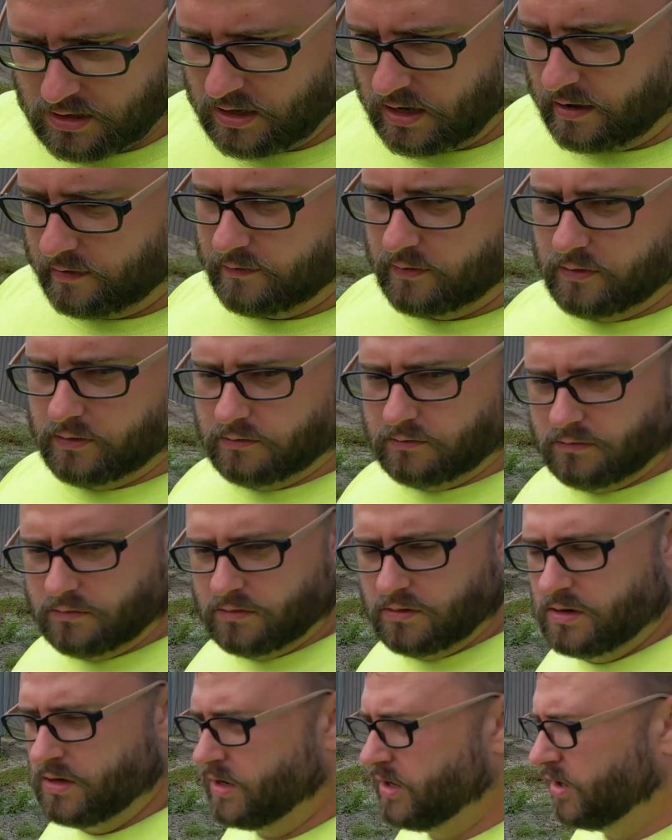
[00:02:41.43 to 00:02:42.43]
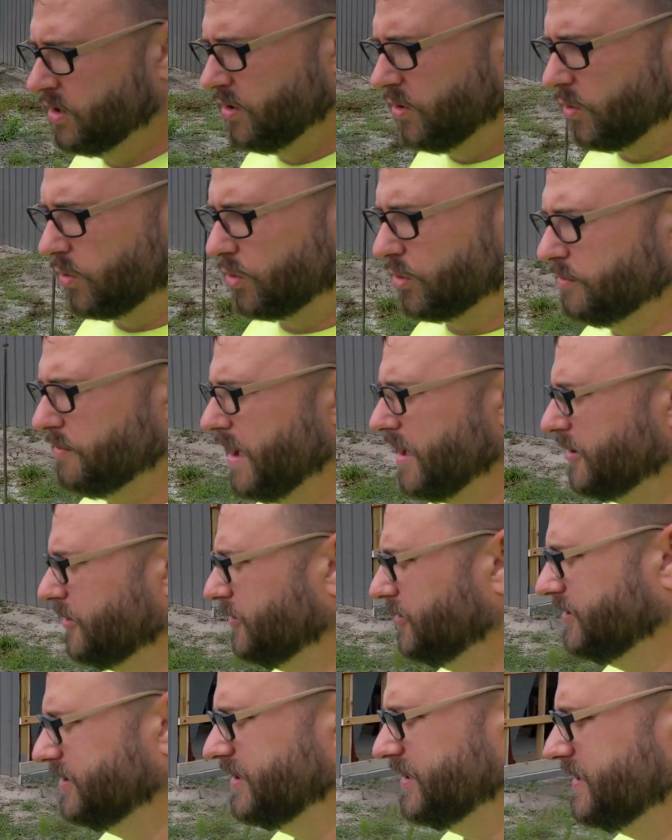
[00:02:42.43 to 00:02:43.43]
ever order
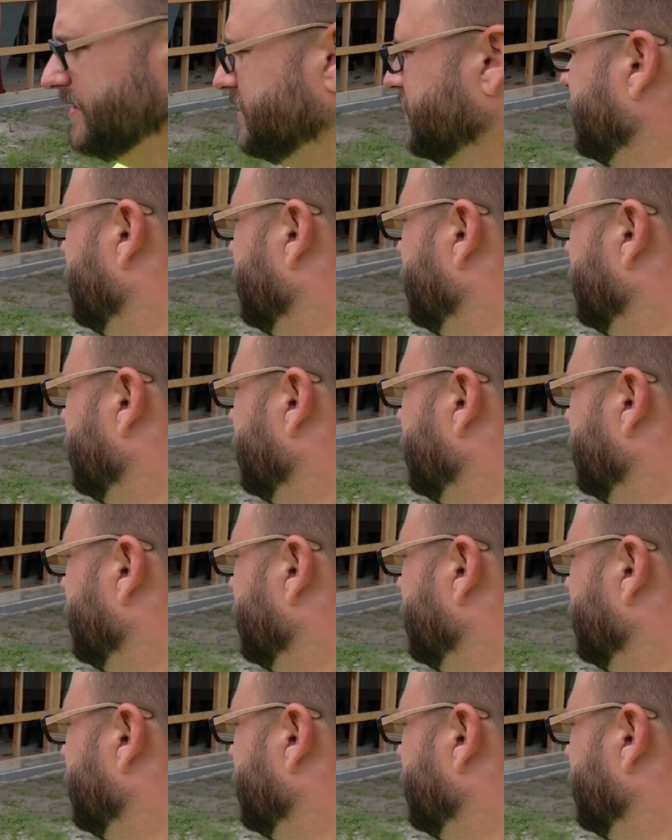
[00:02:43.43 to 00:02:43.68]
metal, is